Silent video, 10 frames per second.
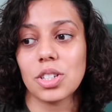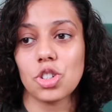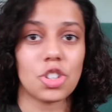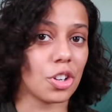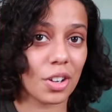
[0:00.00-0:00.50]

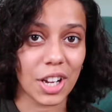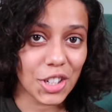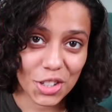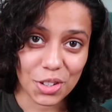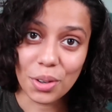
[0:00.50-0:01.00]
shouldn't I
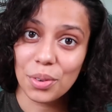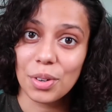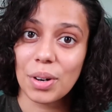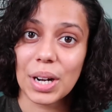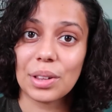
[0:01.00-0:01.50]
just go to
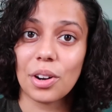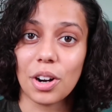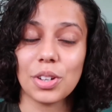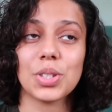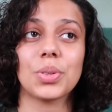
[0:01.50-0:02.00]
a regular
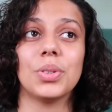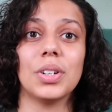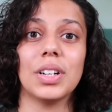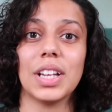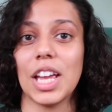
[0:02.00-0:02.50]
art
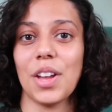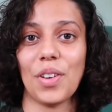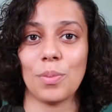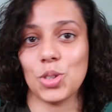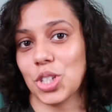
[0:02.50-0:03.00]
school if
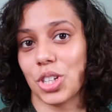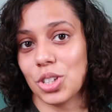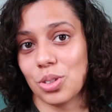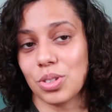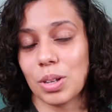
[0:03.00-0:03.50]
I'm just gonna
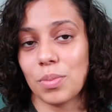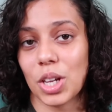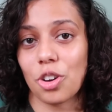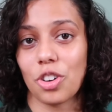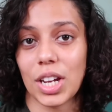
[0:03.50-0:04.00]
do
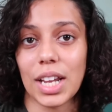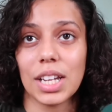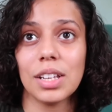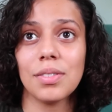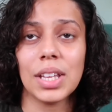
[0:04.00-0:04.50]
something
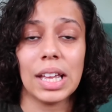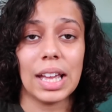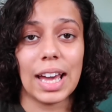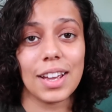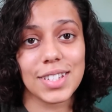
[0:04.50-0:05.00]
creative?
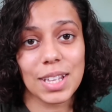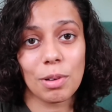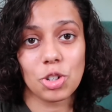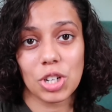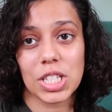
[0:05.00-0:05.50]
I was thinking
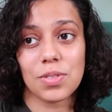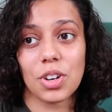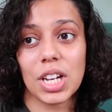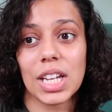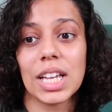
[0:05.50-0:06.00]
about
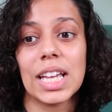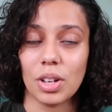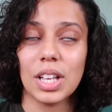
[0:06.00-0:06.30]
transferring.